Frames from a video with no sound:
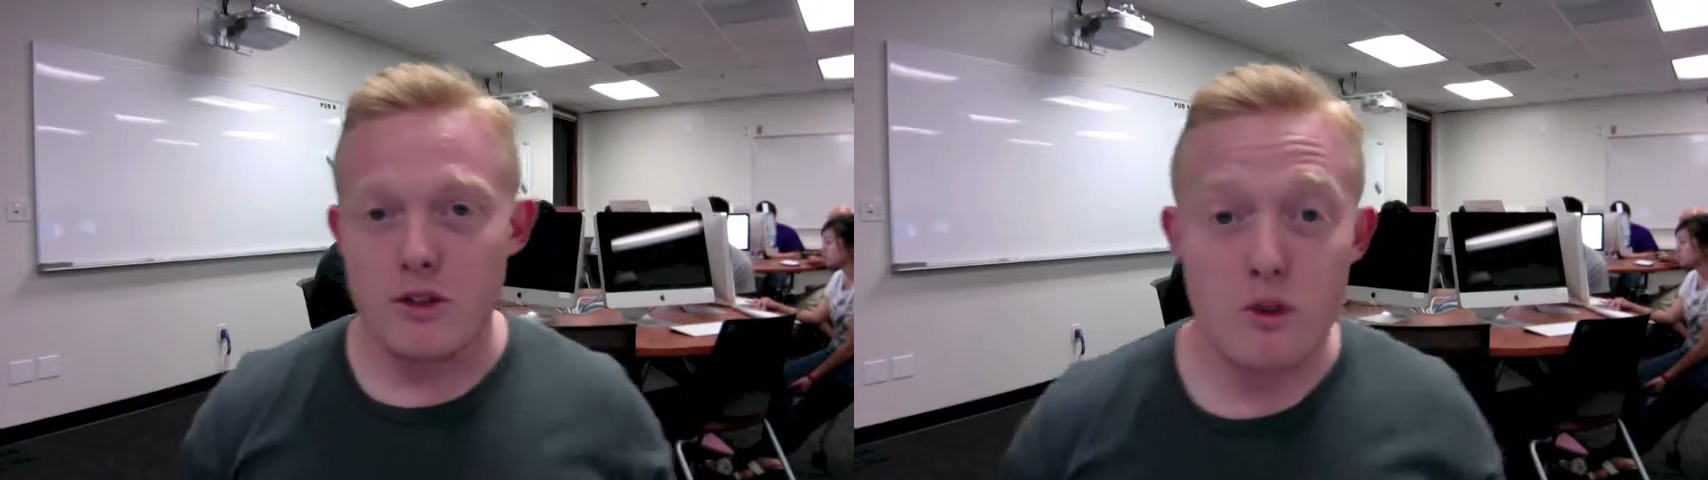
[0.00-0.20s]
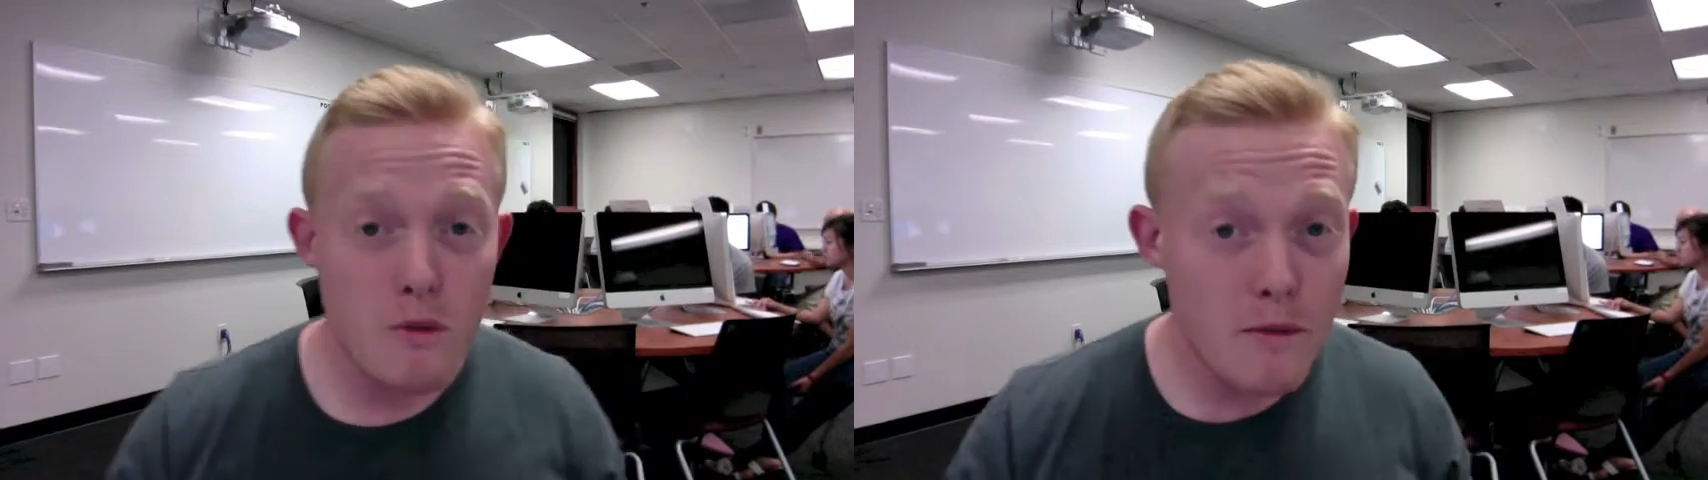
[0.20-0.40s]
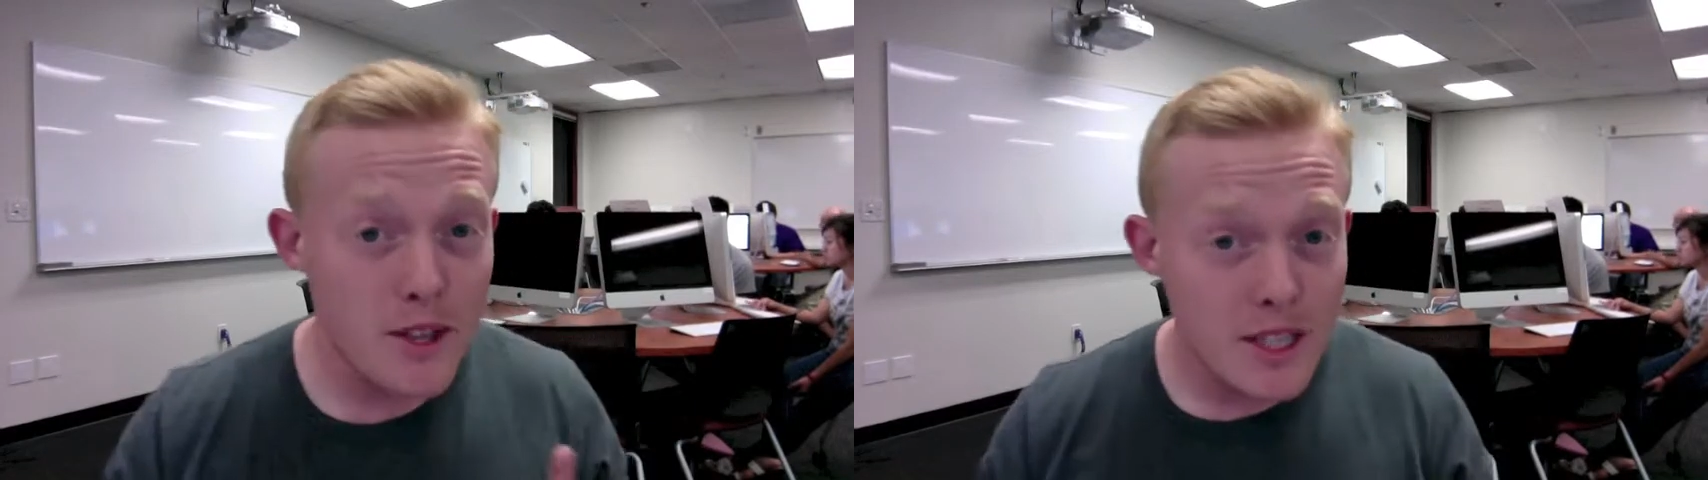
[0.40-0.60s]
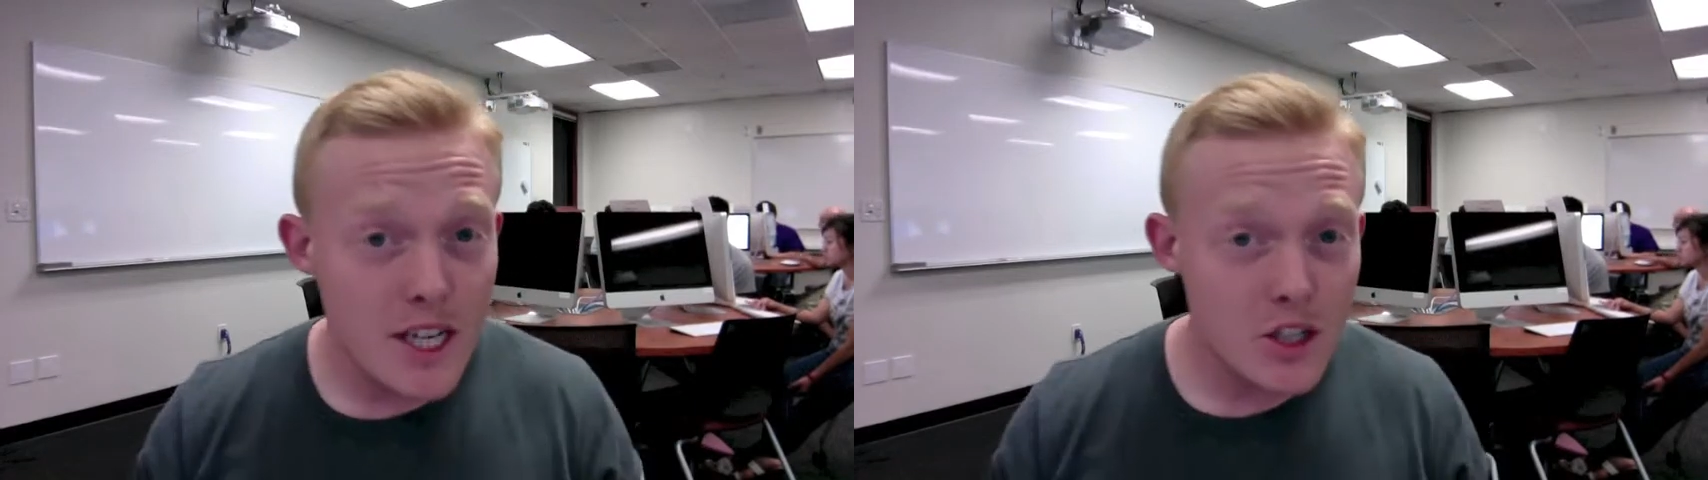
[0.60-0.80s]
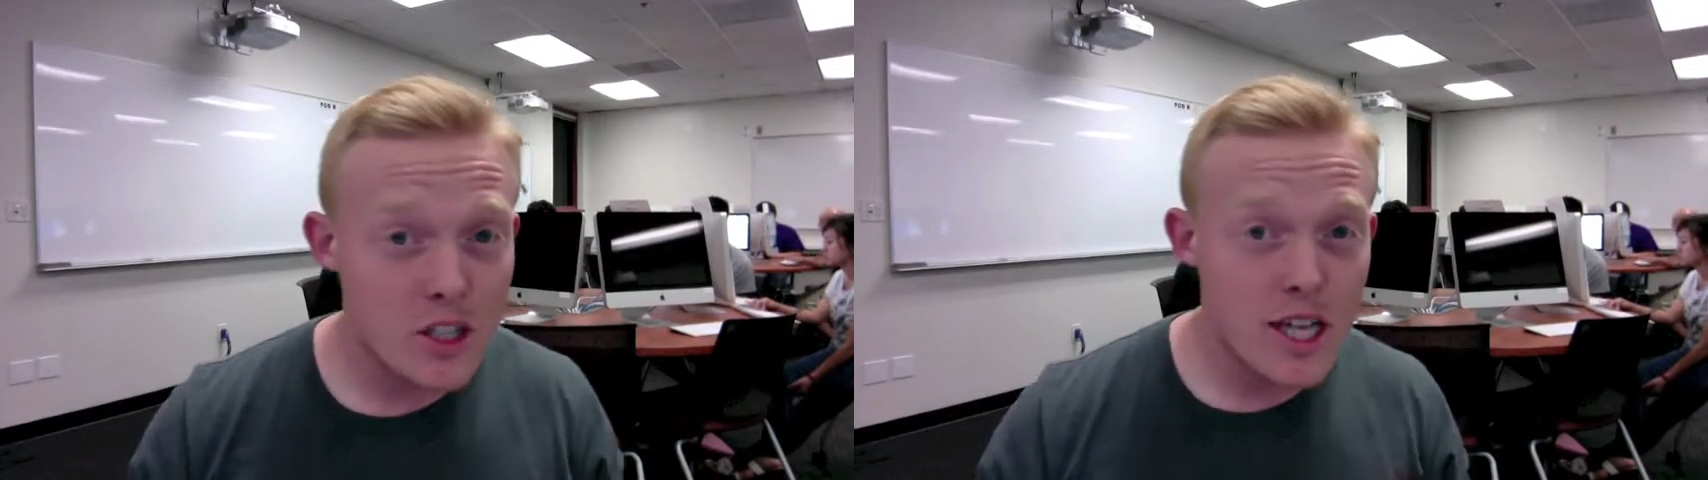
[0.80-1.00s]
So remember, this
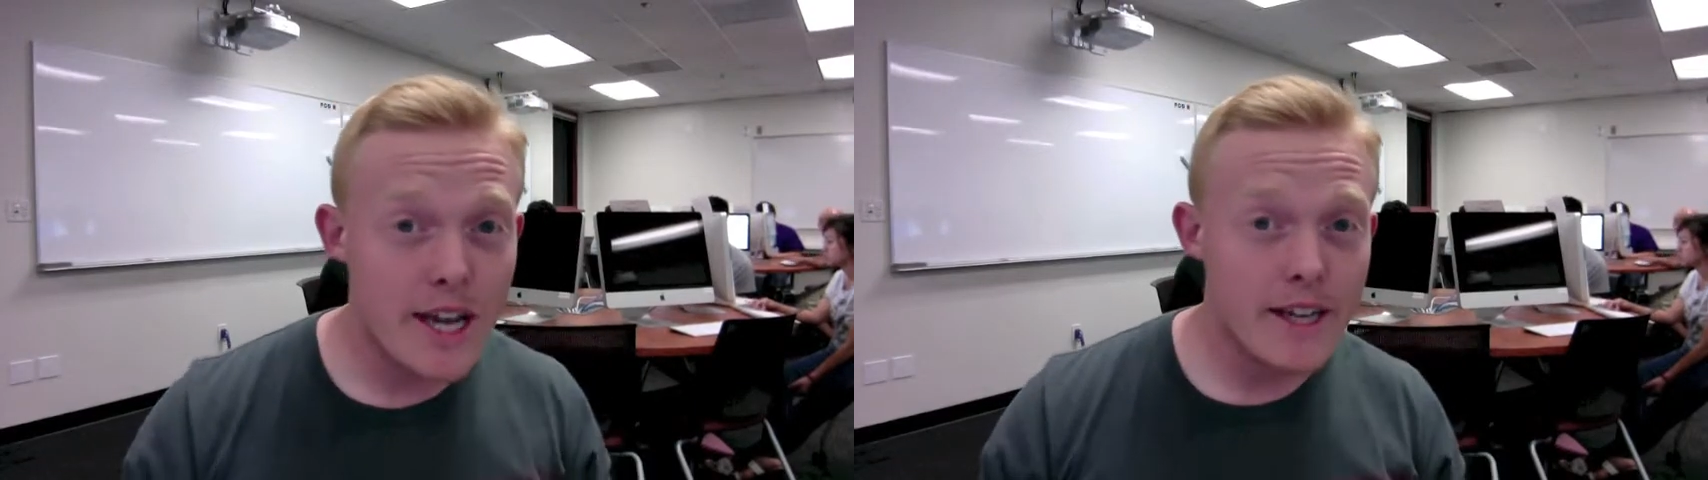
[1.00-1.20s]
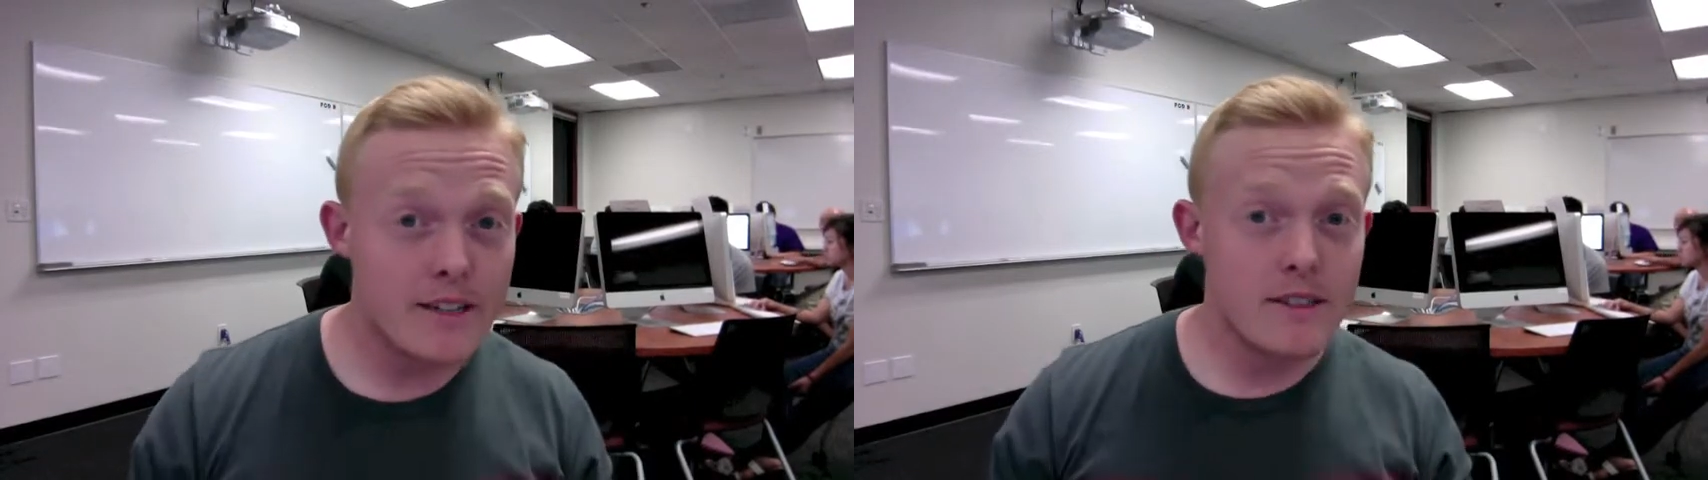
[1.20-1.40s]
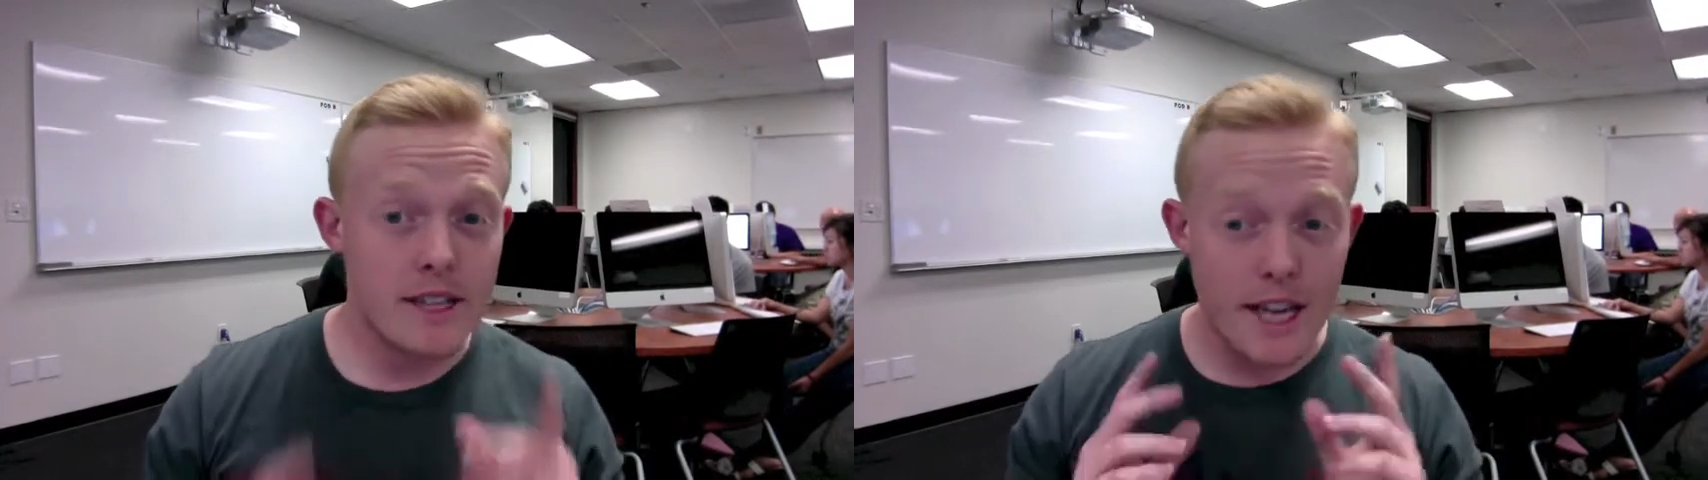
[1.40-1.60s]
actually takes